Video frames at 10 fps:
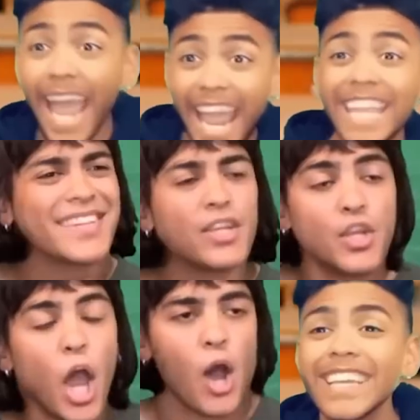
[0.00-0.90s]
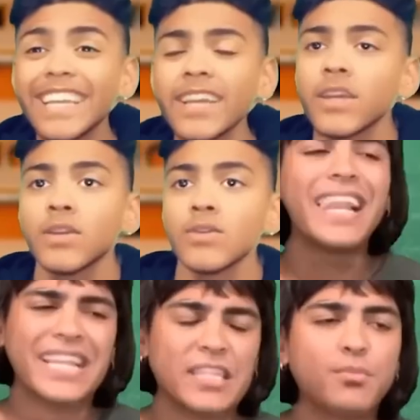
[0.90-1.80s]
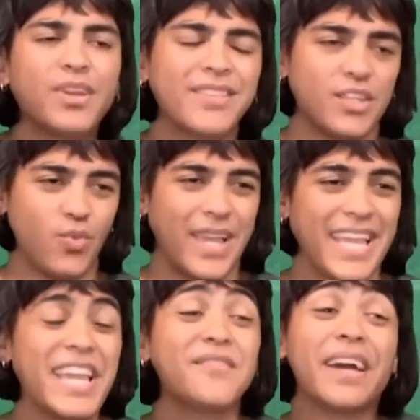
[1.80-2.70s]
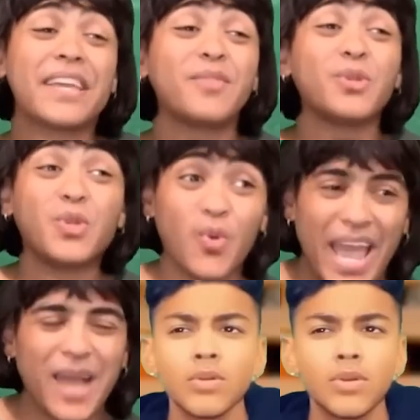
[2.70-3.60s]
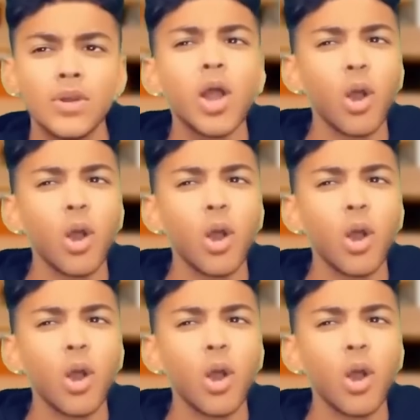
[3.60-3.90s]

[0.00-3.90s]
Eight. No. Let's put it this way. If I give you two apples.